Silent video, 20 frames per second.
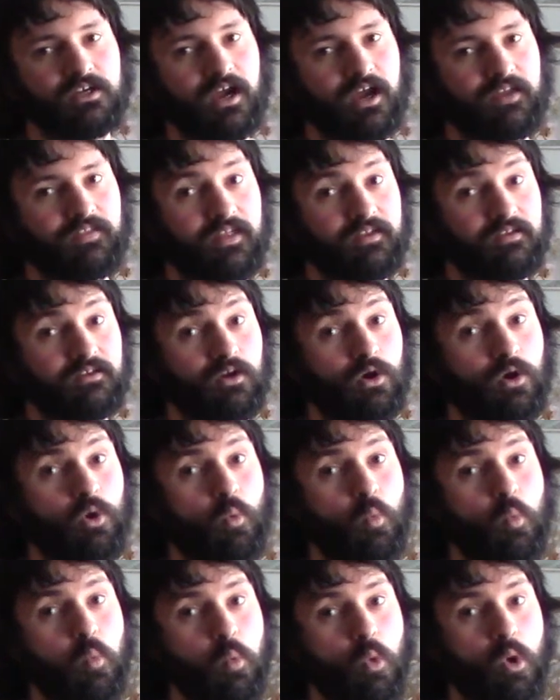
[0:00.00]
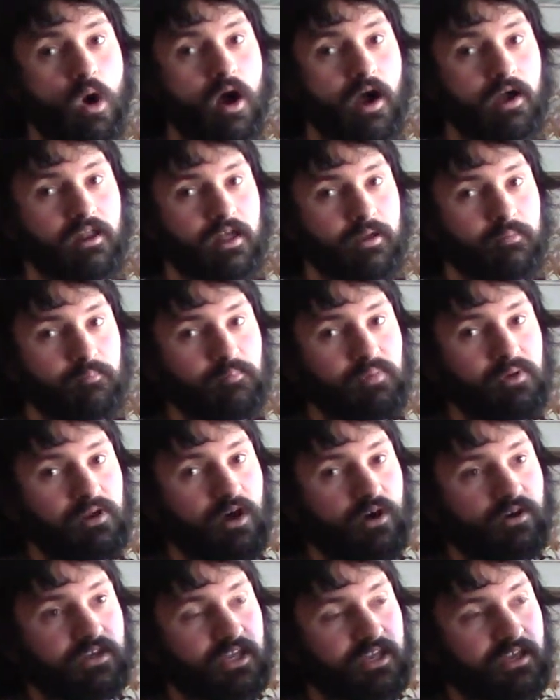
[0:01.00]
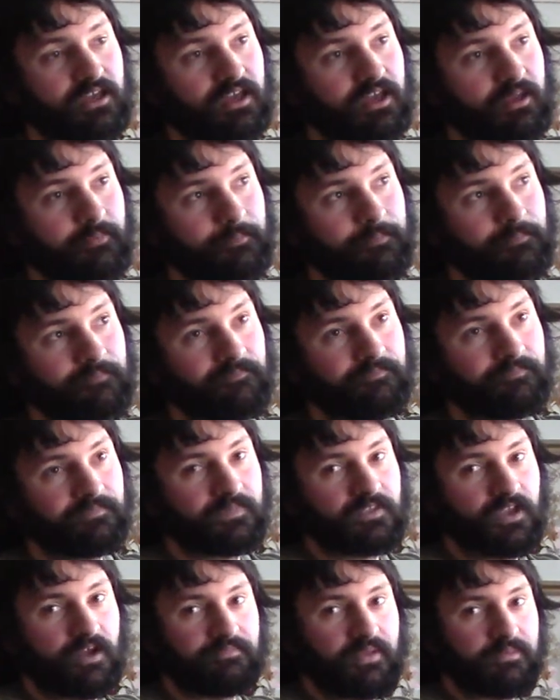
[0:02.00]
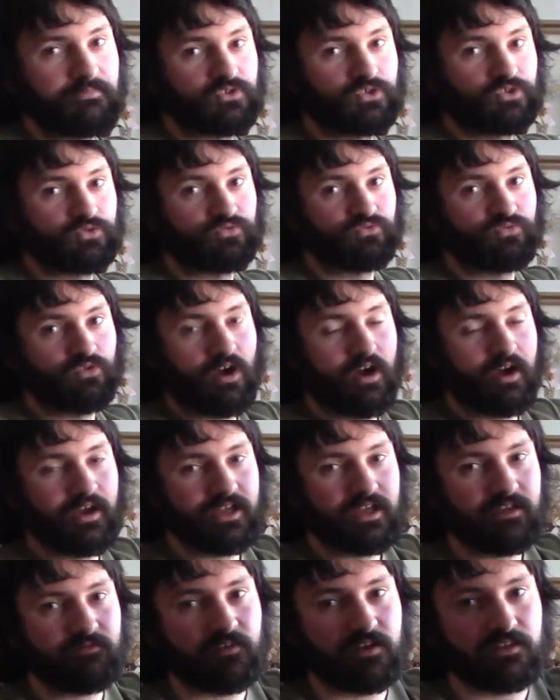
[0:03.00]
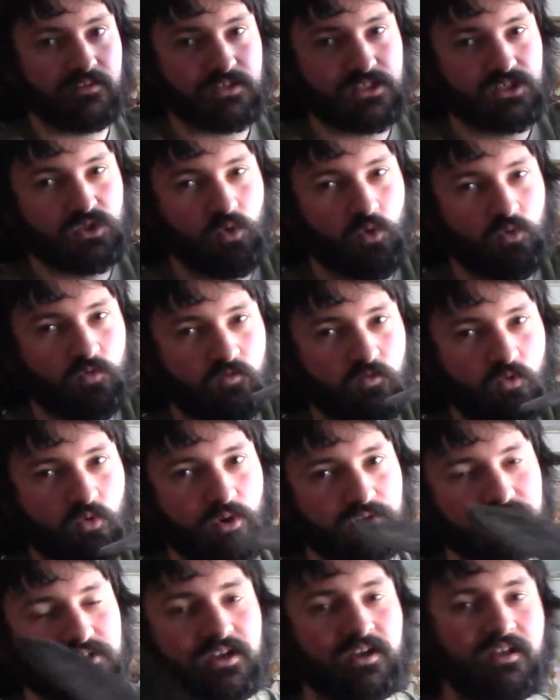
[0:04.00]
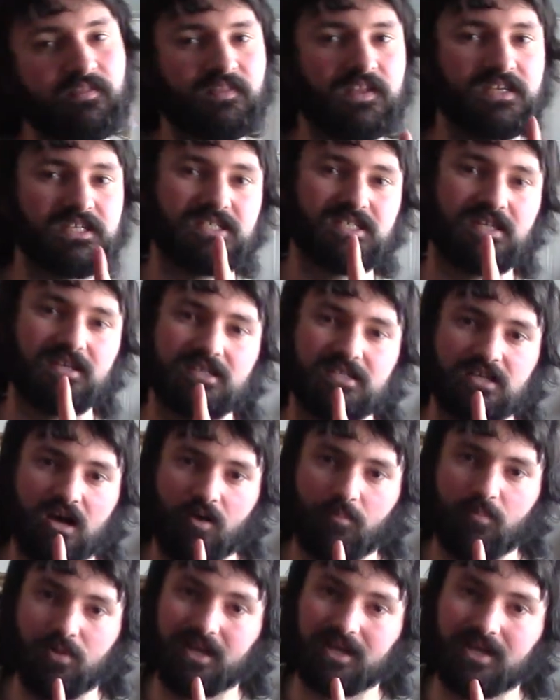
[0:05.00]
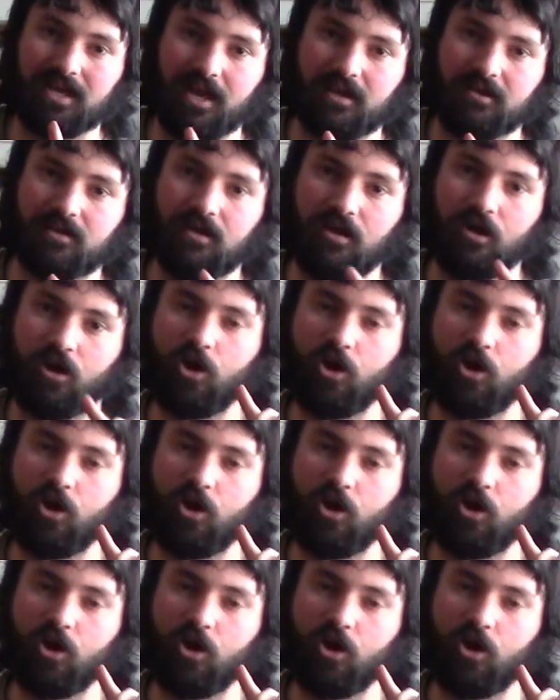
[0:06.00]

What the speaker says: And then while I'm blocking him, I'm then driving the sword forward. This is an example, again,